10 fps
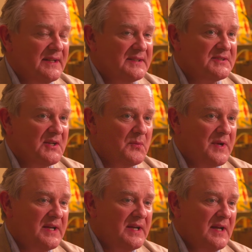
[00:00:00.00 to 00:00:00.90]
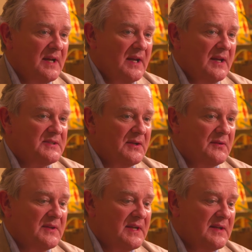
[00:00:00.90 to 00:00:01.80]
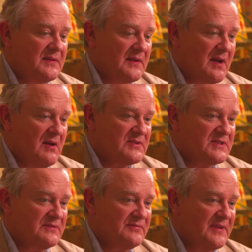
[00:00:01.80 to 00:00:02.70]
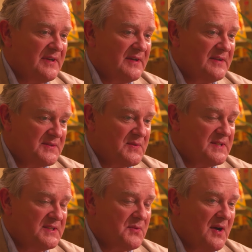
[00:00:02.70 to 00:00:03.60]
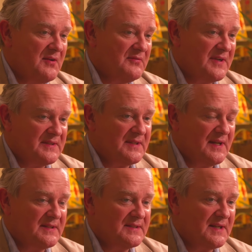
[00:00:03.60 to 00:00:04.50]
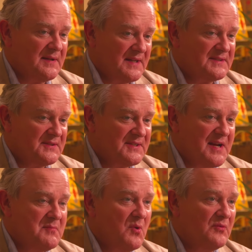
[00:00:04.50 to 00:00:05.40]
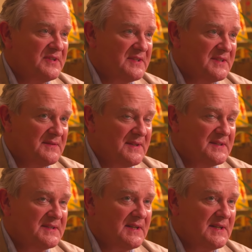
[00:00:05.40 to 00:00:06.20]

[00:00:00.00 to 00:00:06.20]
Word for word: And so we, so the, the cast of uh, 2012 had, had uh, as you say, morphed into, into